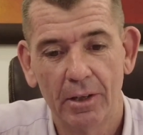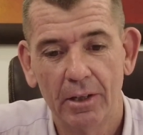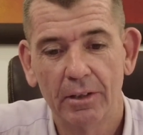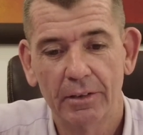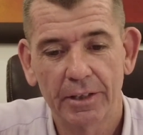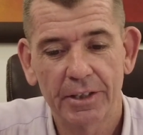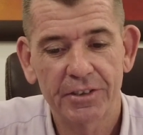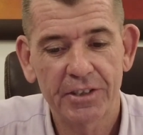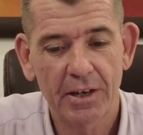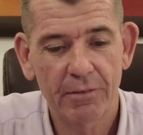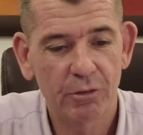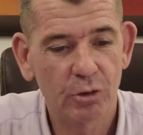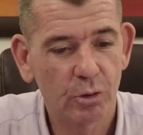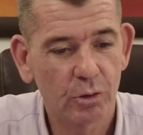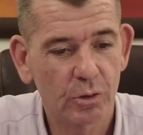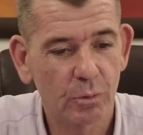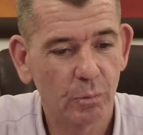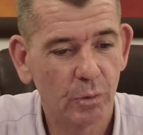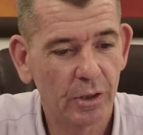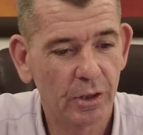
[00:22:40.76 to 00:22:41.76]
Let's have a
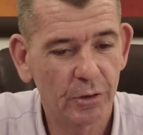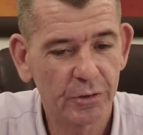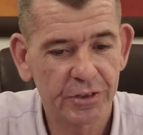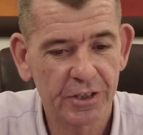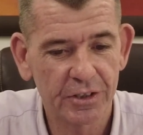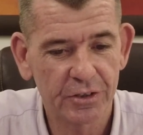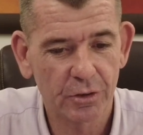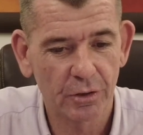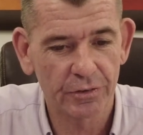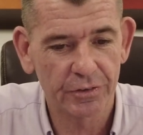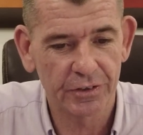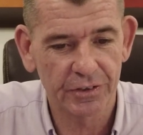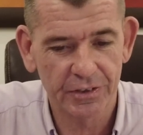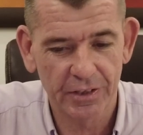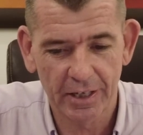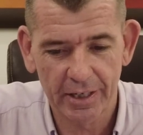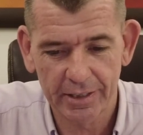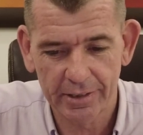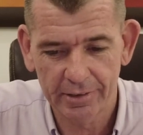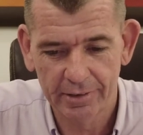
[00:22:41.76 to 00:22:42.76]
look at what else he's got to
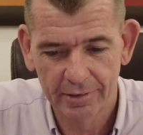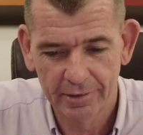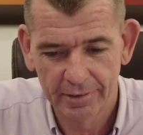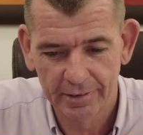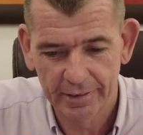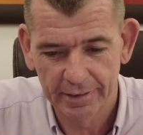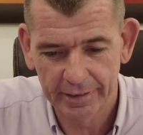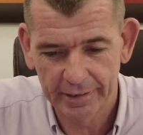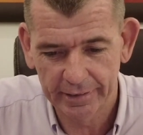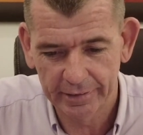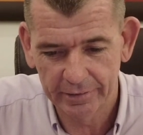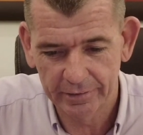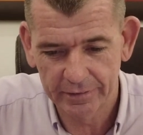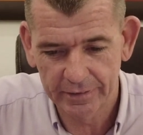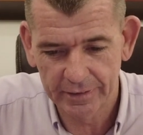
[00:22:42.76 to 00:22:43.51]
say, and